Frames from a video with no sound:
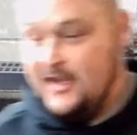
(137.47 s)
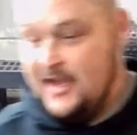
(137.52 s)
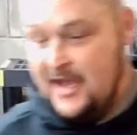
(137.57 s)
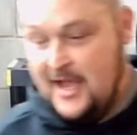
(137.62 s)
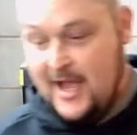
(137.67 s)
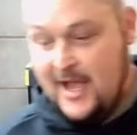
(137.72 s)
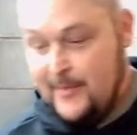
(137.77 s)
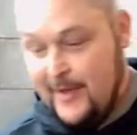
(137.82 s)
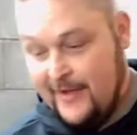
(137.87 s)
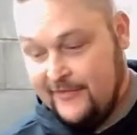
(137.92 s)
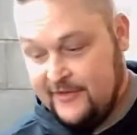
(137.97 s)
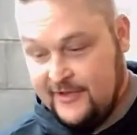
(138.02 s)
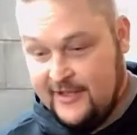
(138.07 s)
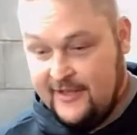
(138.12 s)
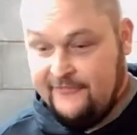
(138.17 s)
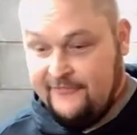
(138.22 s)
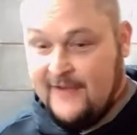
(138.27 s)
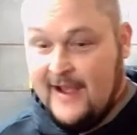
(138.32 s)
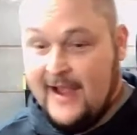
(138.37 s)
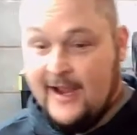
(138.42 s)
after
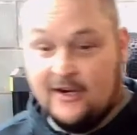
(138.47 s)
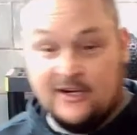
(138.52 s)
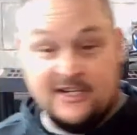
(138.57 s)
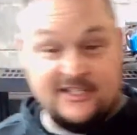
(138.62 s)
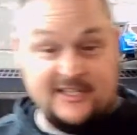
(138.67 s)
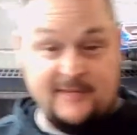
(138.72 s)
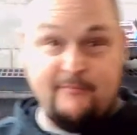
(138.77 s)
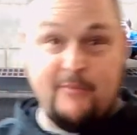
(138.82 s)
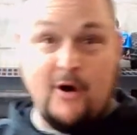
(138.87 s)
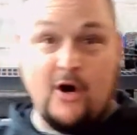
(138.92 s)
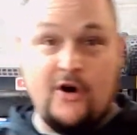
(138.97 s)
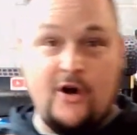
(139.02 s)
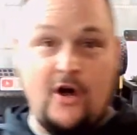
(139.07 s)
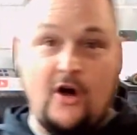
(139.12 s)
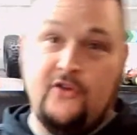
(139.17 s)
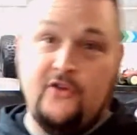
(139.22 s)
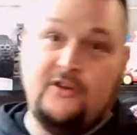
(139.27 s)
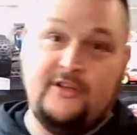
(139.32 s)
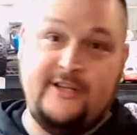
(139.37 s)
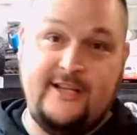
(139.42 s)
that fire, because it burnt
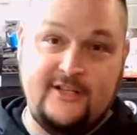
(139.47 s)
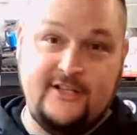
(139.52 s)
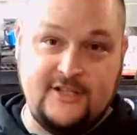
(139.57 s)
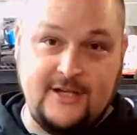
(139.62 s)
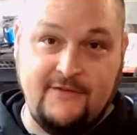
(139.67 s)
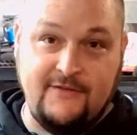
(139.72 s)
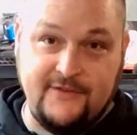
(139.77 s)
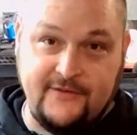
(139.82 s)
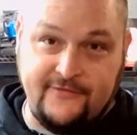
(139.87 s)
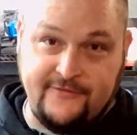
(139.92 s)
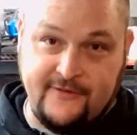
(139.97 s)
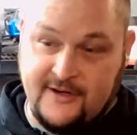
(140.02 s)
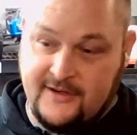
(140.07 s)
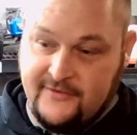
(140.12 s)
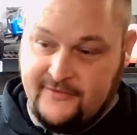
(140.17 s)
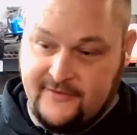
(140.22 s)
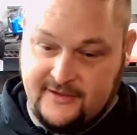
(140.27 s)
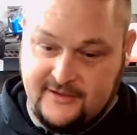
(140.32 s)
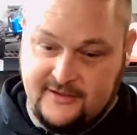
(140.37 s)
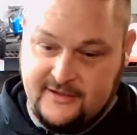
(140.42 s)
all the leads off the front
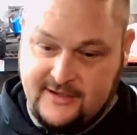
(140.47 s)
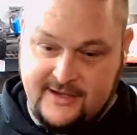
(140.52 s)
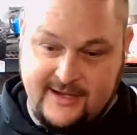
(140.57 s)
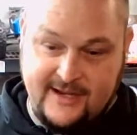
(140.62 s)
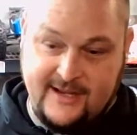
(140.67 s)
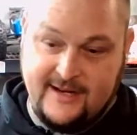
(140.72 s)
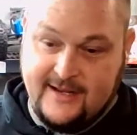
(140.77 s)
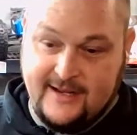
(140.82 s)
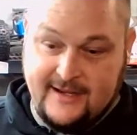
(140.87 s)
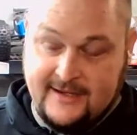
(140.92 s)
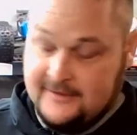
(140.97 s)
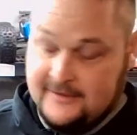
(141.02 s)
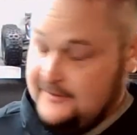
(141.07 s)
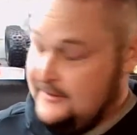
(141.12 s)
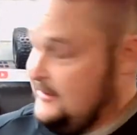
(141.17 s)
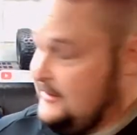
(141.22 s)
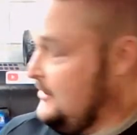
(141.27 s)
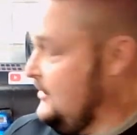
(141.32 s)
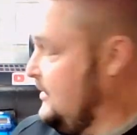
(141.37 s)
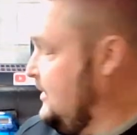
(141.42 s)
of it, and I
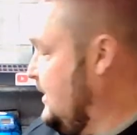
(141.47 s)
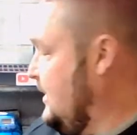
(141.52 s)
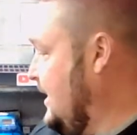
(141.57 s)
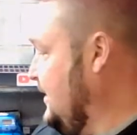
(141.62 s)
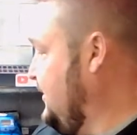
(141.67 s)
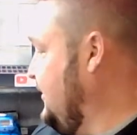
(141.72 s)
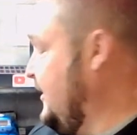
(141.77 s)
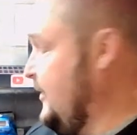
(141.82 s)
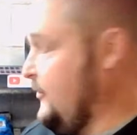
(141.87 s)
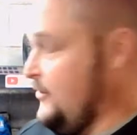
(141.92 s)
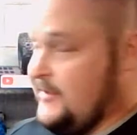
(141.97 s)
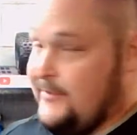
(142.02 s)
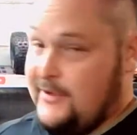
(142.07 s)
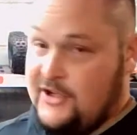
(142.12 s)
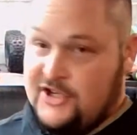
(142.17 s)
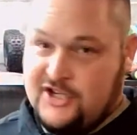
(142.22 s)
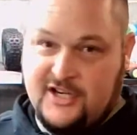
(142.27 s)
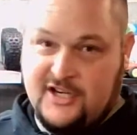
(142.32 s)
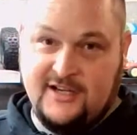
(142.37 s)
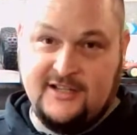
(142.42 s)
thought it was going to be
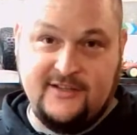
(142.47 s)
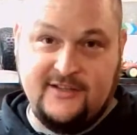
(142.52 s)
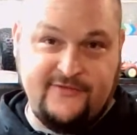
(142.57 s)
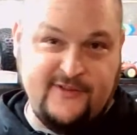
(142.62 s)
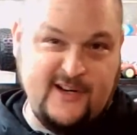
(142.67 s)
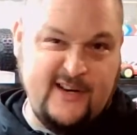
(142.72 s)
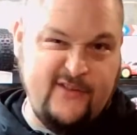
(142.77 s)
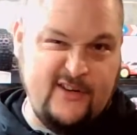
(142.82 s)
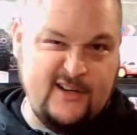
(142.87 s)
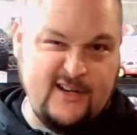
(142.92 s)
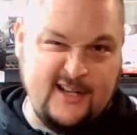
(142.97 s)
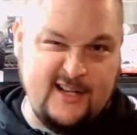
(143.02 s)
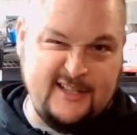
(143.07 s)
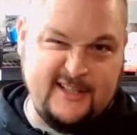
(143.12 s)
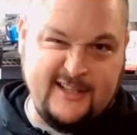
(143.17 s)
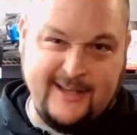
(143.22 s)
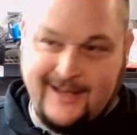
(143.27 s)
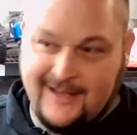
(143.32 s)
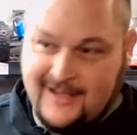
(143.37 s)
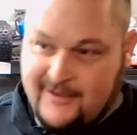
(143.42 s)
junk. The front of it got
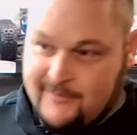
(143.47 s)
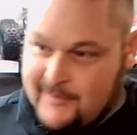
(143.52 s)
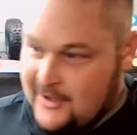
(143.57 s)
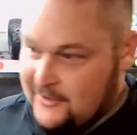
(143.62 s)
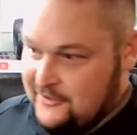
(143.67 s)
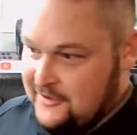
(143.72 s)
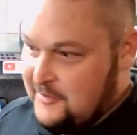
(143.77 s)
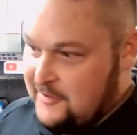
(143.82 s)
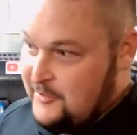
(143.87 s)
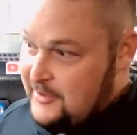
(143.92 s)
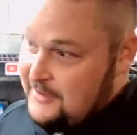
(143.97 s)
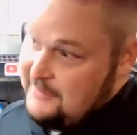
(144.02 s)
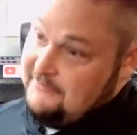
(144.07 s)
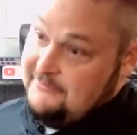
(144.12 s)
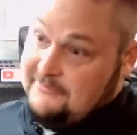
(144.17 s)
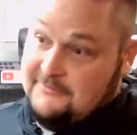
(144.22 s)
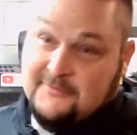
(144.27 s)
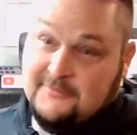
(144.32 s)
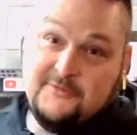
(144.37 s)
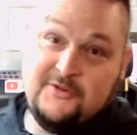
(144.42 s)
slightly melted, but
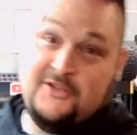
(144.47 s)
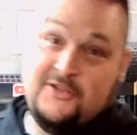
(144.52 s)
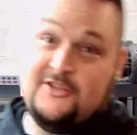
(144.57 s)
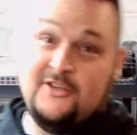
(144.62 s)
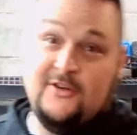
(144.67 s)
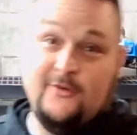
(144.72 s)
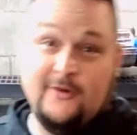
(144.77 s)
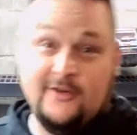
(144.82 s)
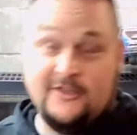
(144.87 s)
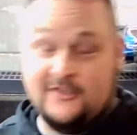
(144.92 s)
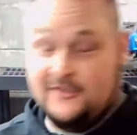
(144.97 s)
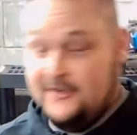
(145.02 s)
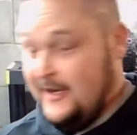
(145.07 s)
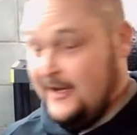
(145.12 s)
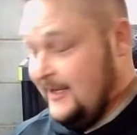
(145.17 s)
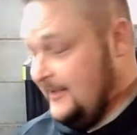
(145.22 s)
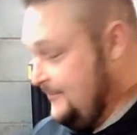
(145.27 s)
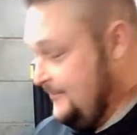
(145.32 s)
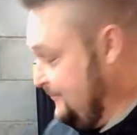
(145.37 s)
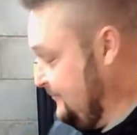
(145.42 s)
she still works
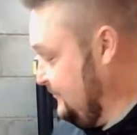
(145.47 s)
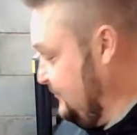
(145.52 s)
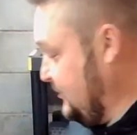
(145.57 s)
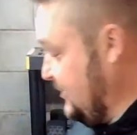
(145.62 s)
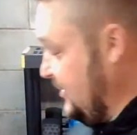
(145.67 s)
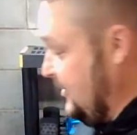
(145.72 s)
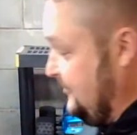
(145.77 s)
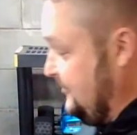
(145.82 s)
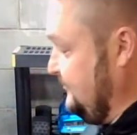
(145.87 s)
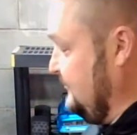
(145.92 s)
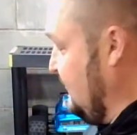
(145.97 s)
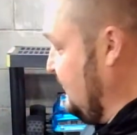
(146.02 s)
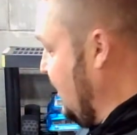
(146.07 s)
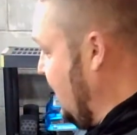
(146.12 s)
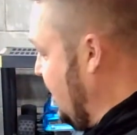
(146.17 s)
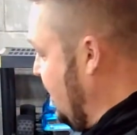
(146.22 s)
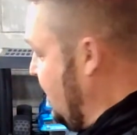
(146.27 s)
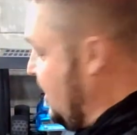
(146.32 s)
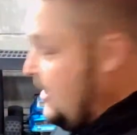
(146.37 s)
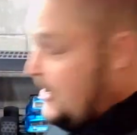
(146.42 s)
great, so
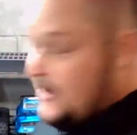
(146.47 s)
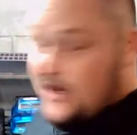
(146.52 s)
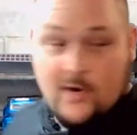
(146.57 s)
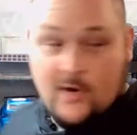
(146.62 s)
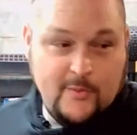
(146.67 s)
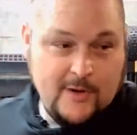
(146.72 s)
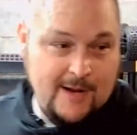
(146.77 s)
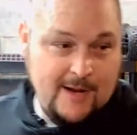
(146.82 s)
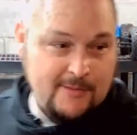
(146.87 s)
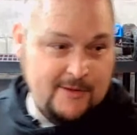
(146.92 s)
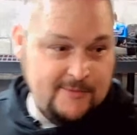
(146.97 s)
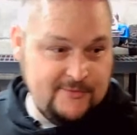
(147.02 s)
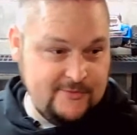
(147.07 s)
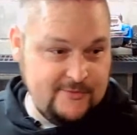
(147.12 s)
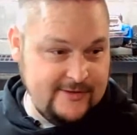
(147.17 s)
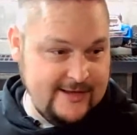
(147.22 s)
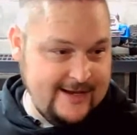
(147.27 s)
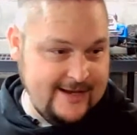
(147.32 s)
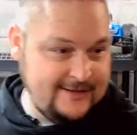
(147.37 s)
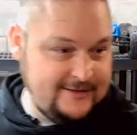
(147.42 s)
no problems
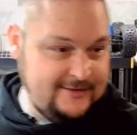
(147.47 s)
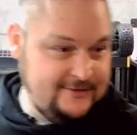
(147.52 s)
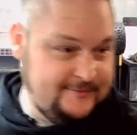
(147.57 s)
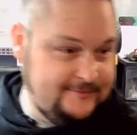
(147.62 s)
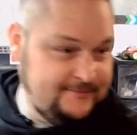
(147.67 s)
with that.